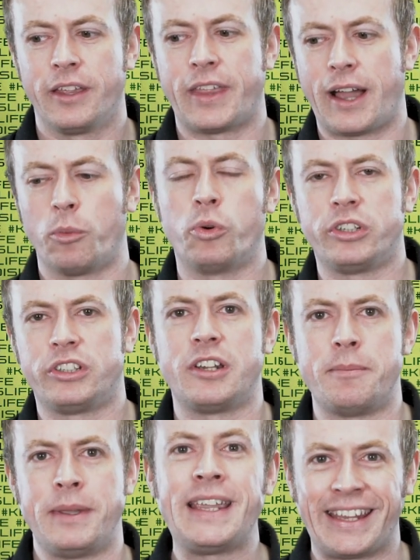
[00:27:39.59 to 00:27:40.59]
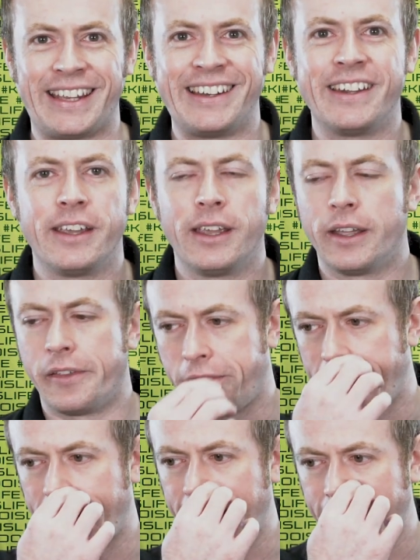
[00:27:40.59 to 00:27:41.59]
That would demean
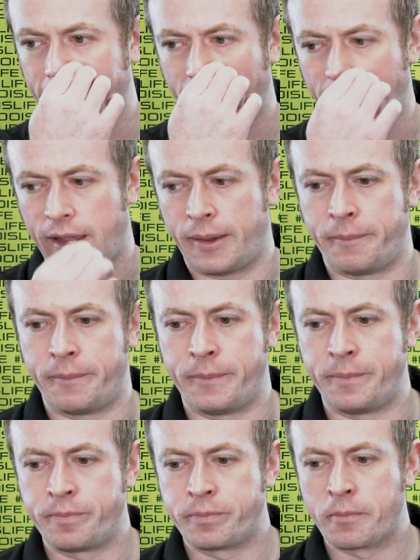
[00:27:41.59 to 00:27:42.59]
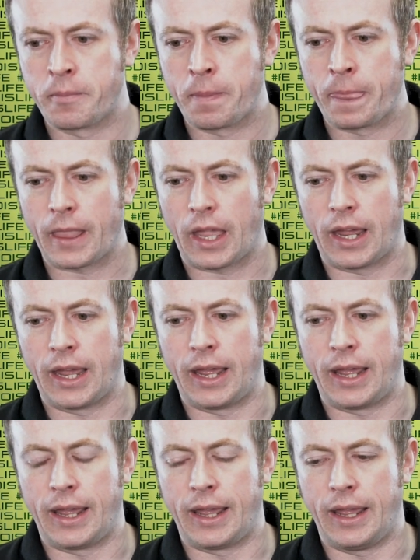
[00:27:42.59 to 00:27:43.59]
the. Um,
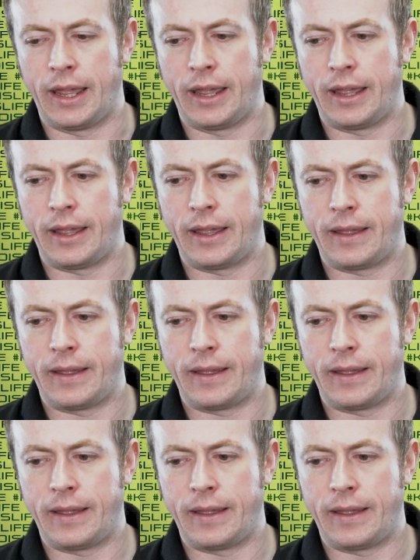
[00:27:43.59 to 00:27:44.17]
uh,